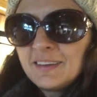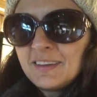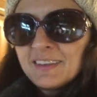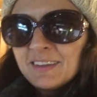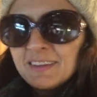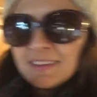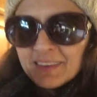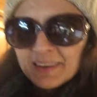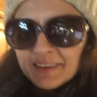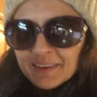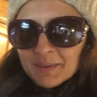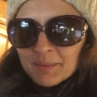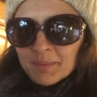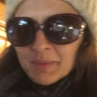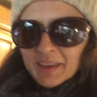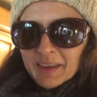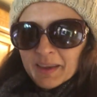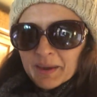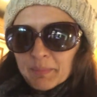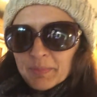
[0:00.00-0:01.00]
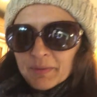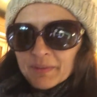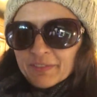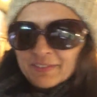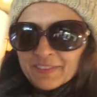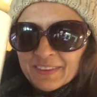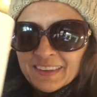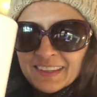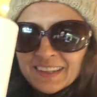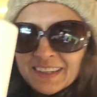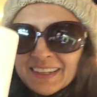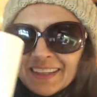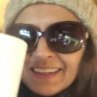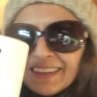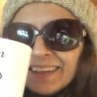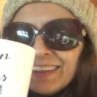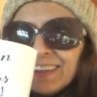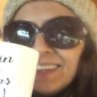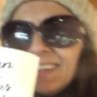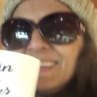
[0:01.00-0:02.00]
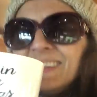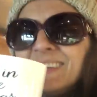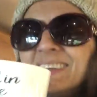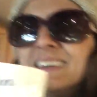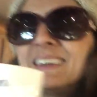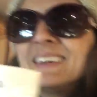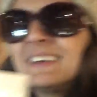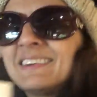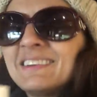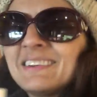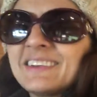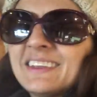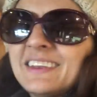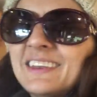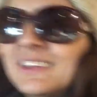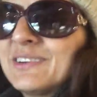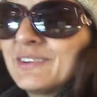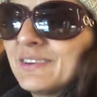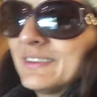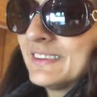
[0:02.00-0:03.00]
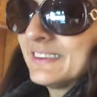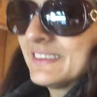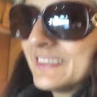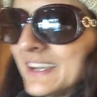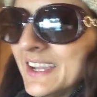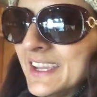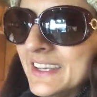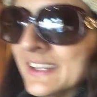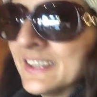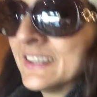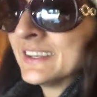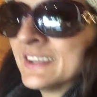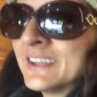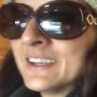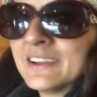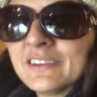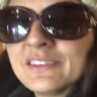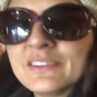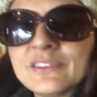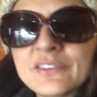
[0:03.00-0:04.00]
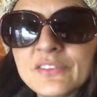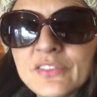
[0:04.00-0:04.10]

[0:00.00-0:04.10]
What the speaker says: there's my cup of tea. I'm gonna go outside. So